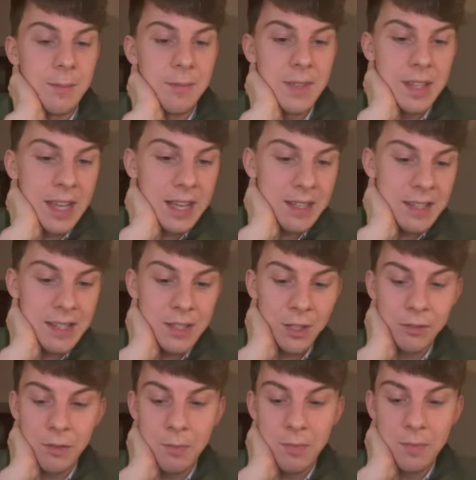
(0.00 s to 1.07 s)
yes, he's
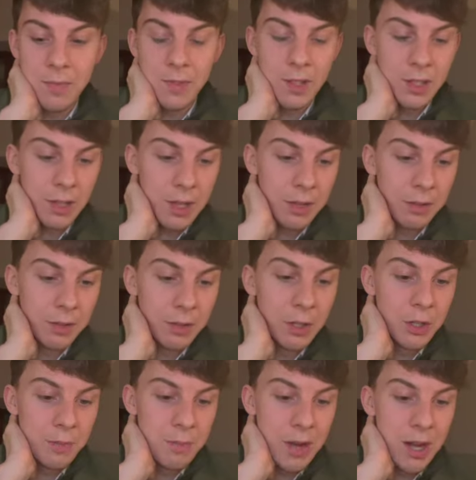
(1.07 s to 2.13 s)
off a
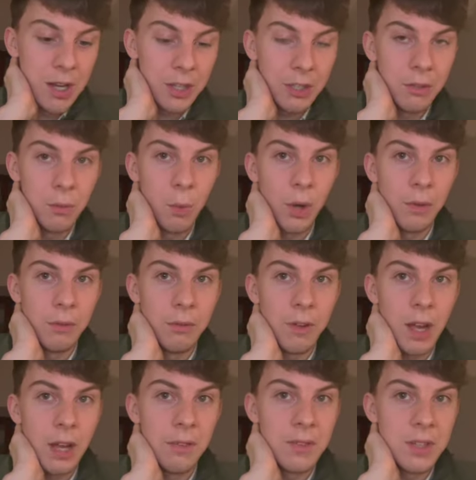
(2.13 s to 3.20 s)
good mark of
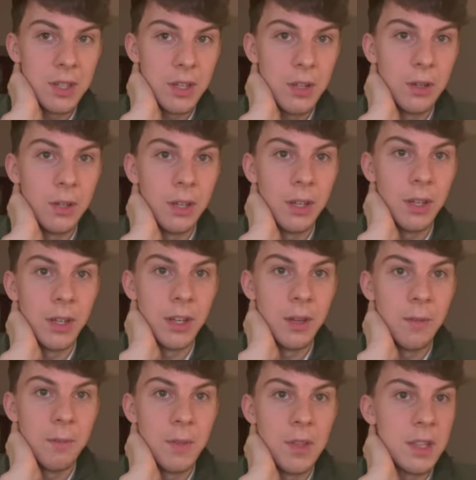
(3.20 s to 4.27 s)
152,
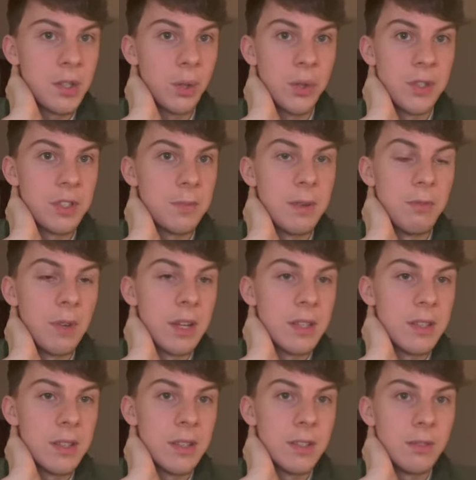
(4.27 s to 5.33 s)
but this horse has been
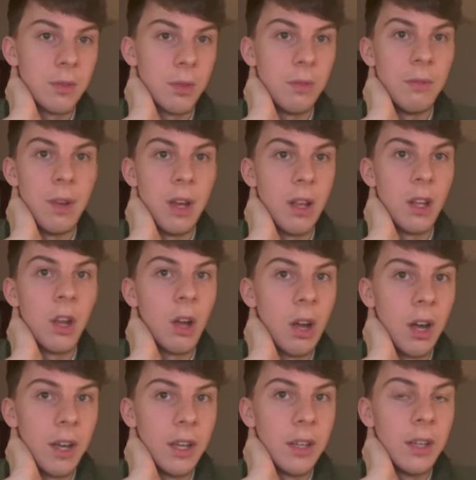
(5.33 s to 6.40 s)
rated a lot
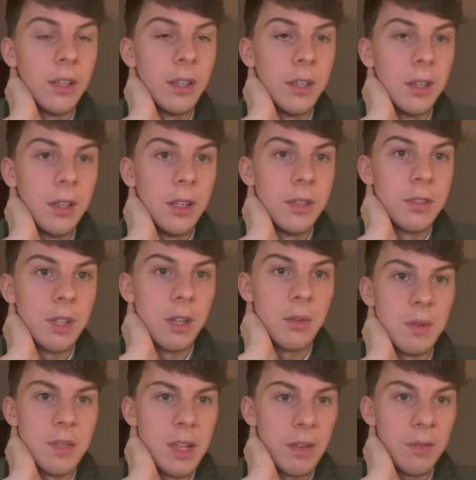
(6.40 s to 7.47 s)
higher. So
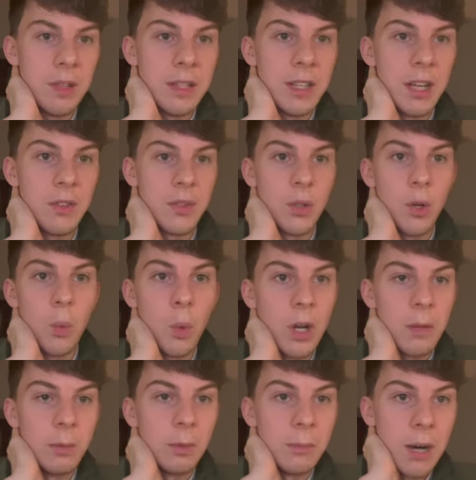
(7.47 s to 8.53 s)
definitely down to a
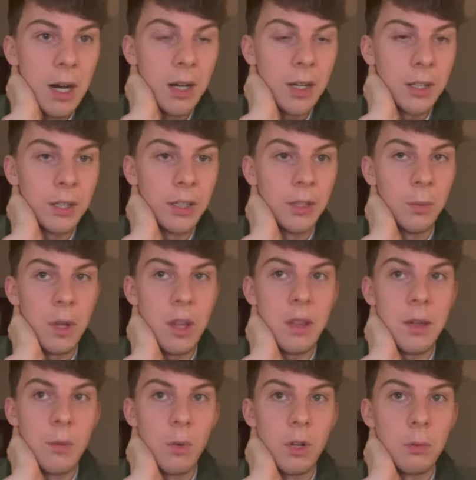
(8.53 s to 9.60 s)
winnable mark. Whether
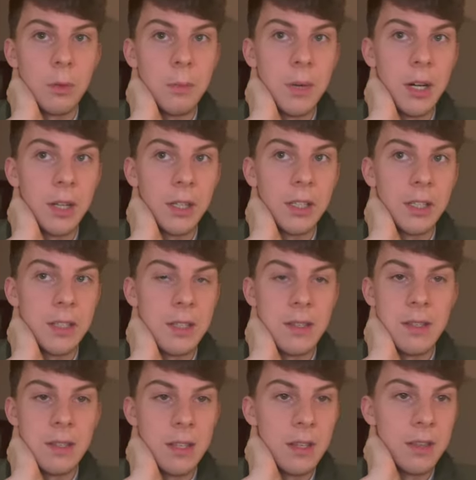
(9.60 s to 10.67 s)
that winnable mark
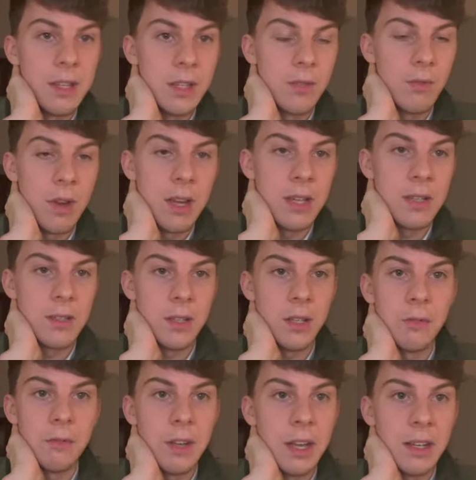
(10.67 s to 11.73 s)
is in this race
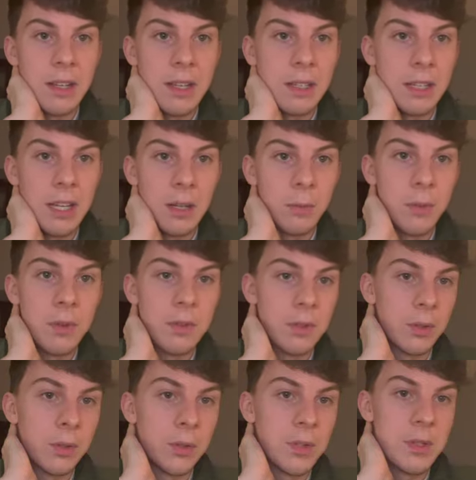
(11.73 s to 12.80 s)
off a handicap with
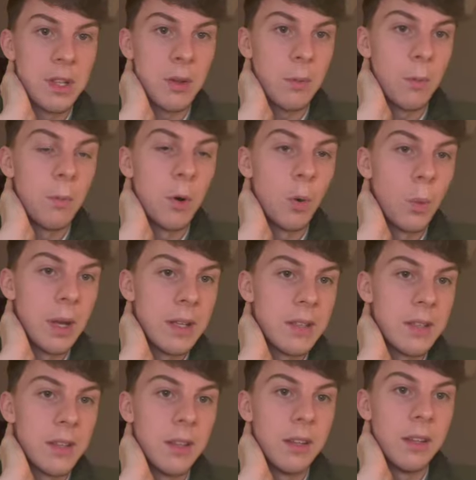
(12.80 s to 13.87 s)
horses that are more
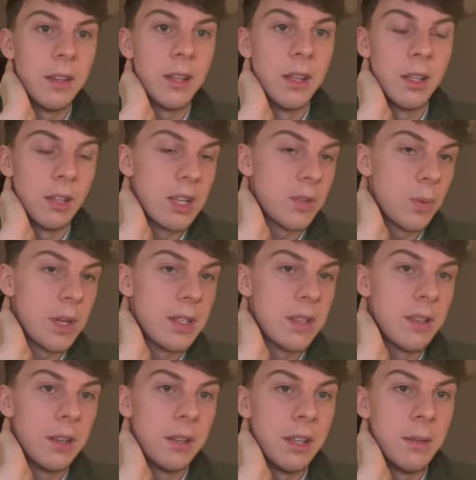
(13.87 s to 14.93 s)
weighted than, less
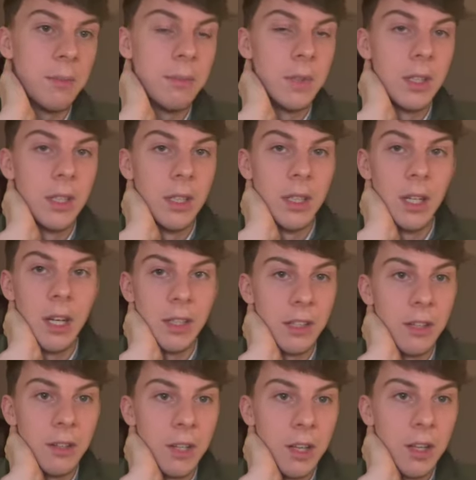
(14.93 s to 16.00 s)
weighted than him, I
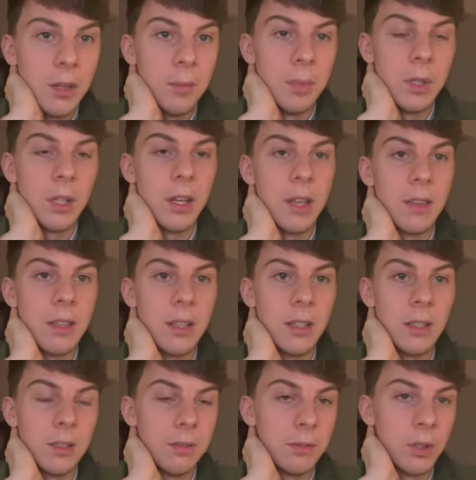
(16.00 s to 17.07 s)
don't know. But I
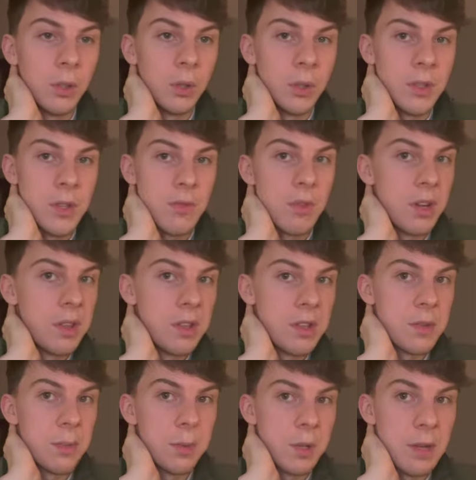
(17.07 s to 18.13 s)
think for a horse that's running the
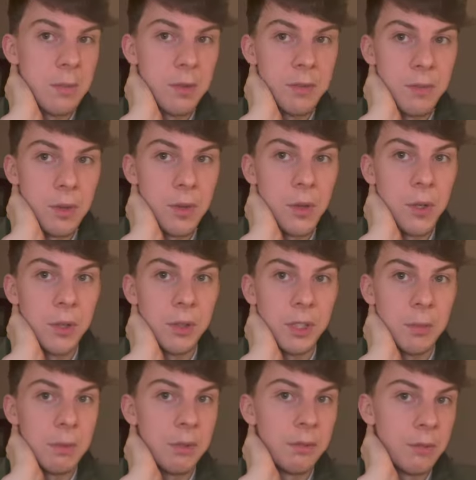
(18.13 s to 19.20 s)
Supreme before,
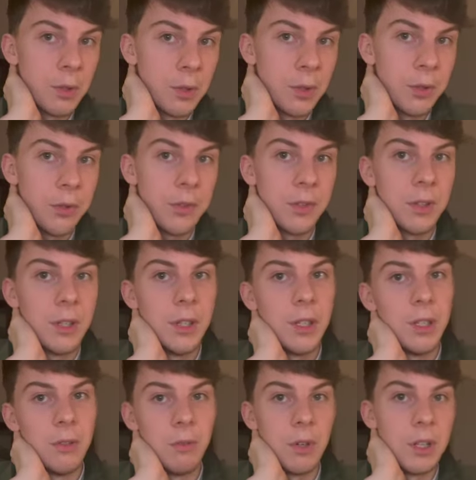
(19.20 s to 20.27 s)
coming fourth,
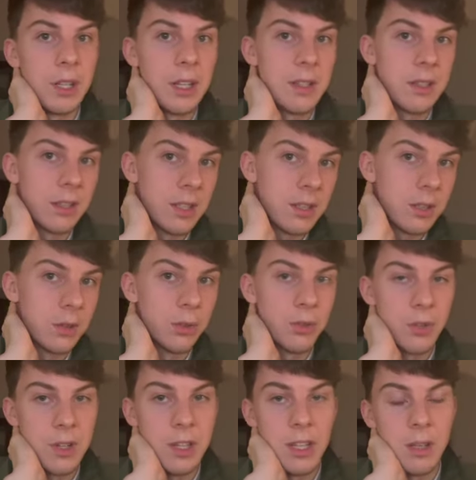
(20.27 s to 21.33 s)
run against Classical
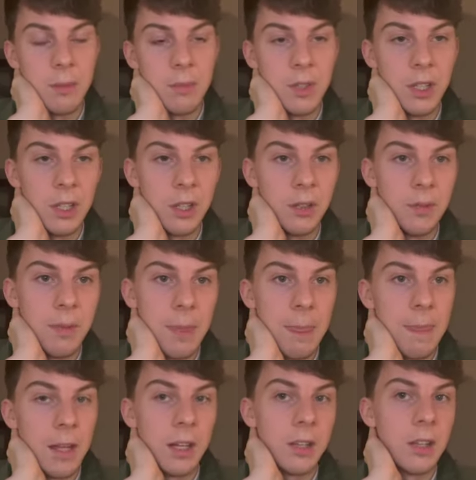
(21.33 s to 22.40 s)
Dream, you know,
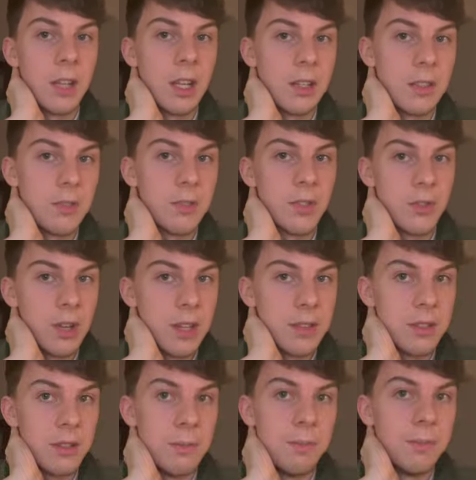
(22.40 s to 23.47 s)
and the likes of
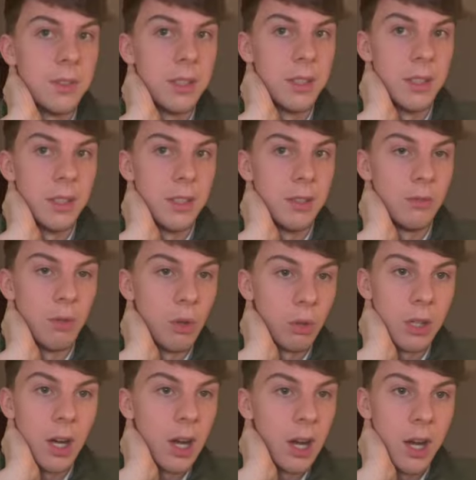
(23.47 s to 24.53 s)
Stratum, Royal
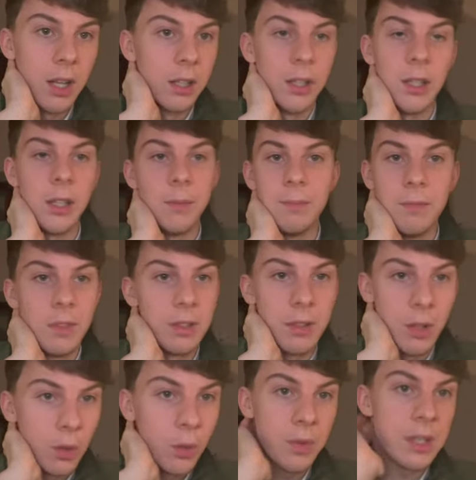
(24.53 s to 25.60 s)
Kahala,
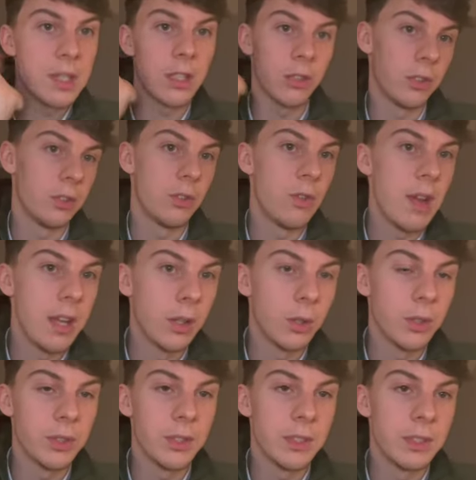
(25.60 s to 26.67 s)
all these great
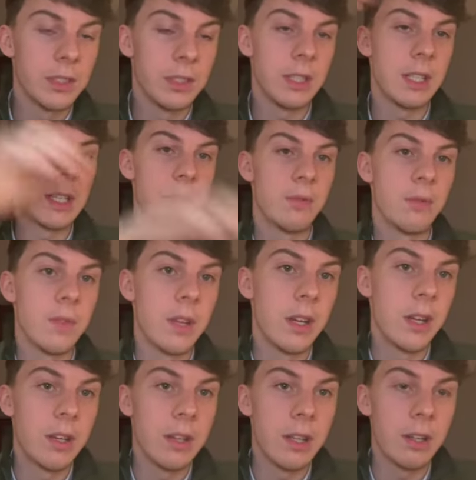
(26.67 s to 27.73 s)
horses that, he's,
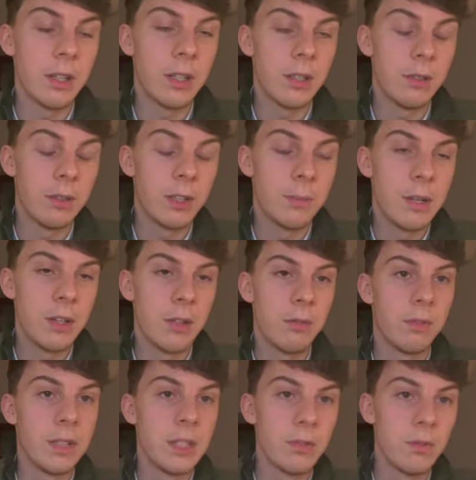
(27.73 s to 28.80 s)
that Commander
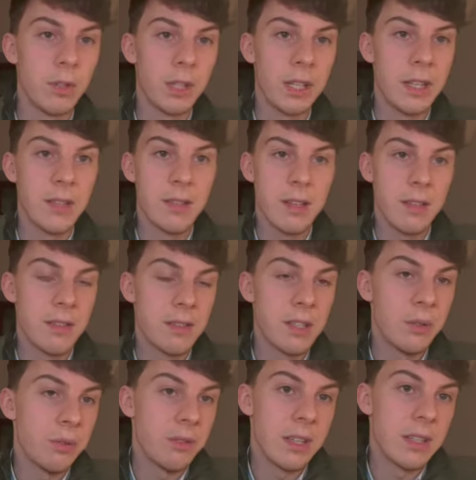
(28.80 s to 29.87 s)
of Fleets run against, I
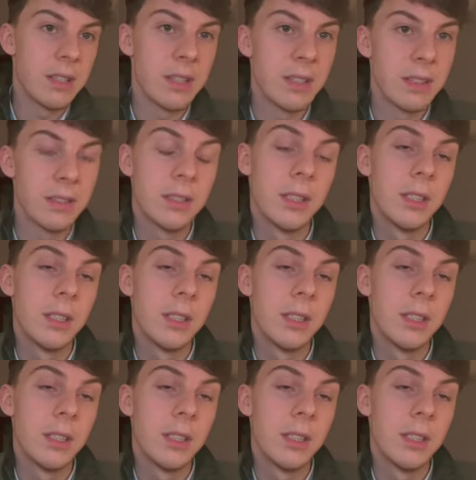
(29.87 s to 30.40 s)
still think he's